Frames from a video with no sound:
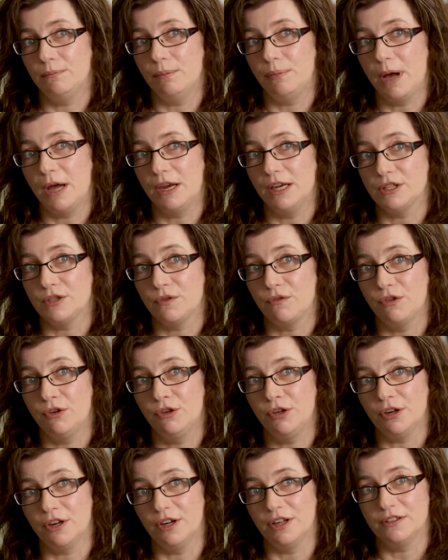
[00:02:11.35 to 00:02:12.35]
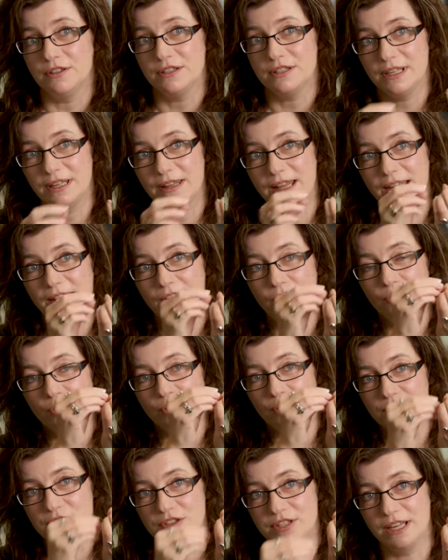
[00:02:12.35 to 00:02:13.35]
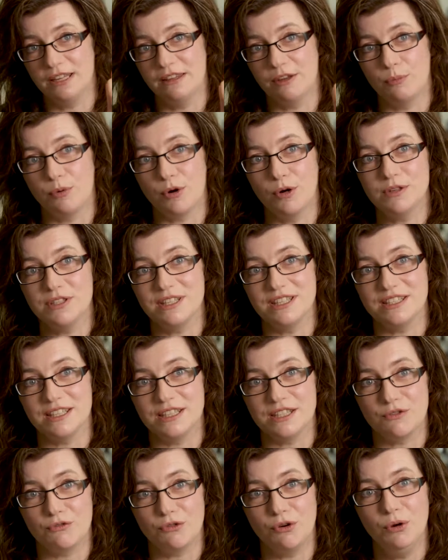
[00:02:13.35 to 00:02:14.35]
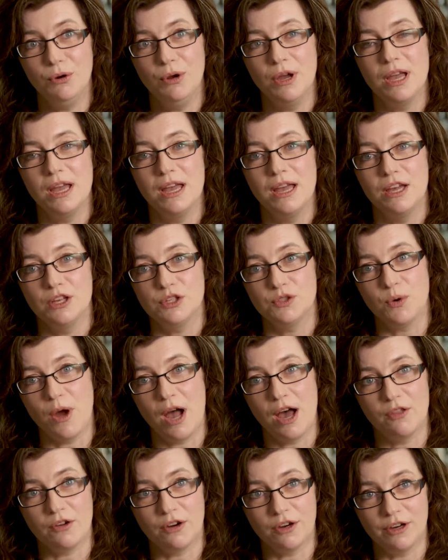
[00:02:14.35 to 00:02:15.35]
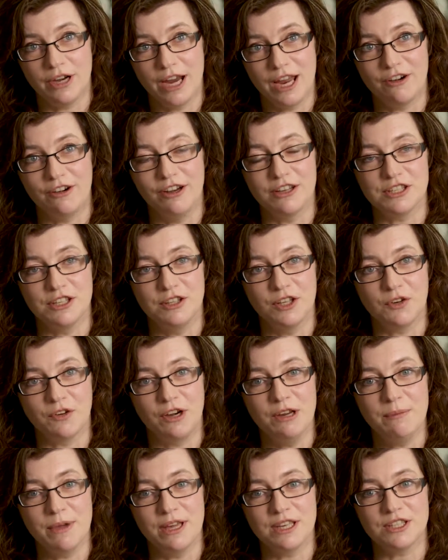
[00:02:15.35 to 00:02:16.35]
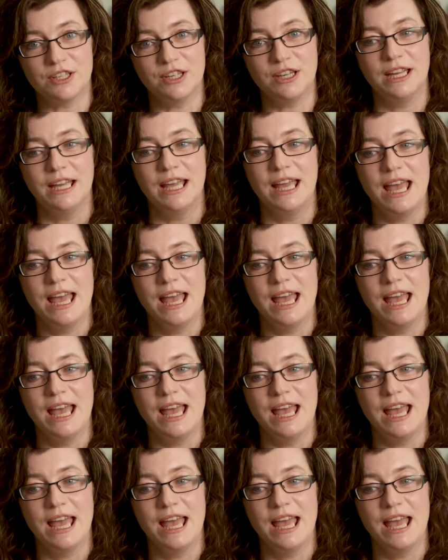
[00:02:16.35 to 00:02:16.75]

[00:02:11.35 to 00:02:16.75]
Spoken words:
bodies of the neurons, and then the neurons send their processes through to other areas in the gray matter.